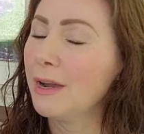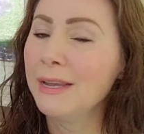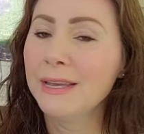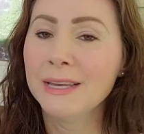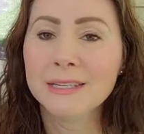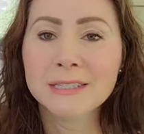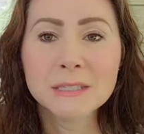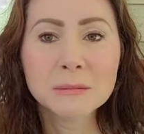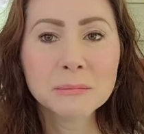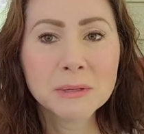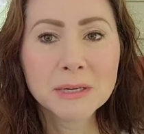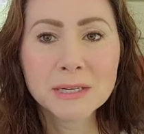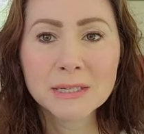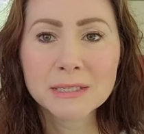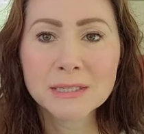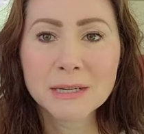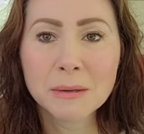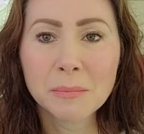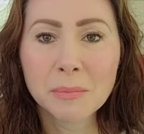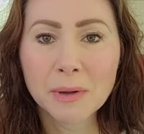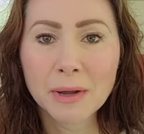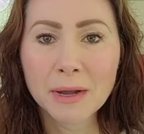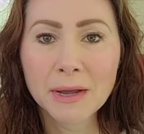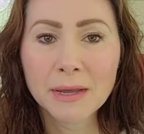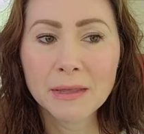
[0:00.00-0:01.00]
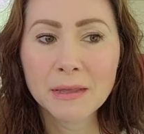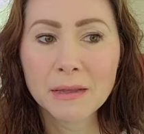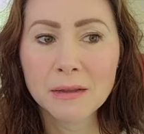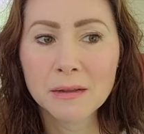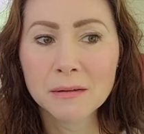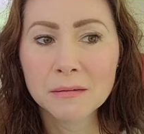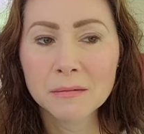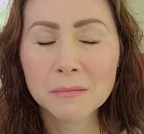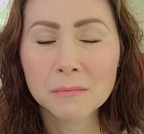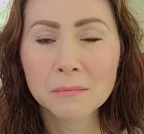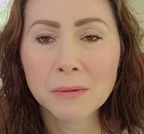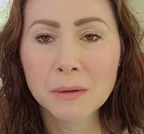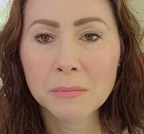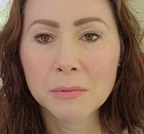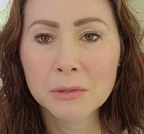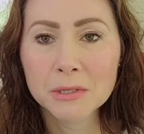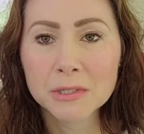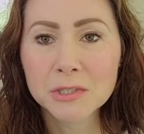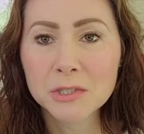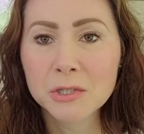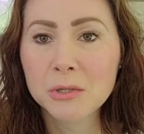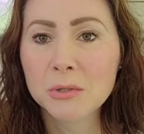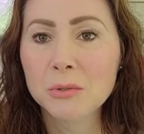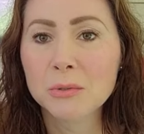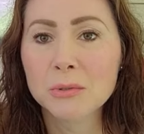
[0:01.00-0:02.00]
I guess because I buy my
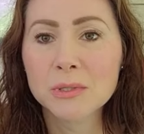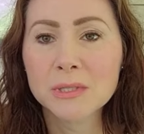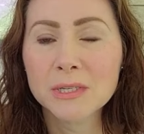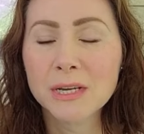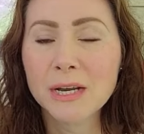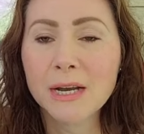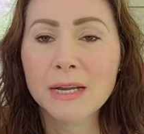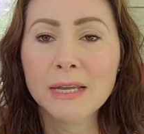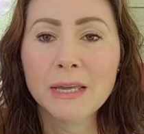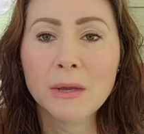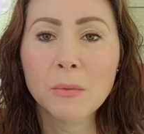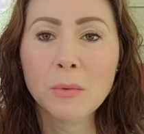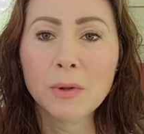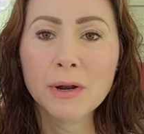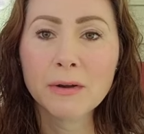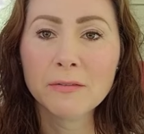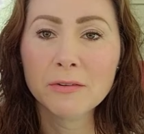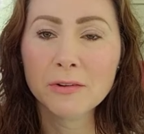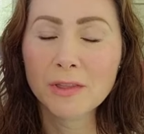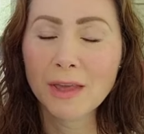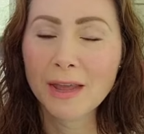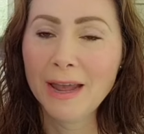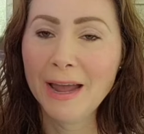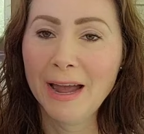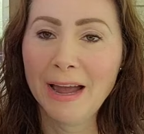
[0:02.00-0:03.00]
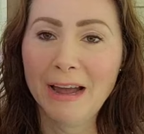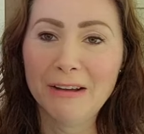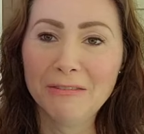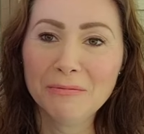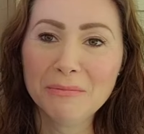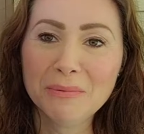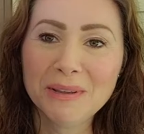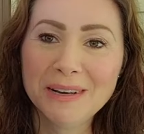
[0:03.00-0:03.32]
books used and I get whatever they have.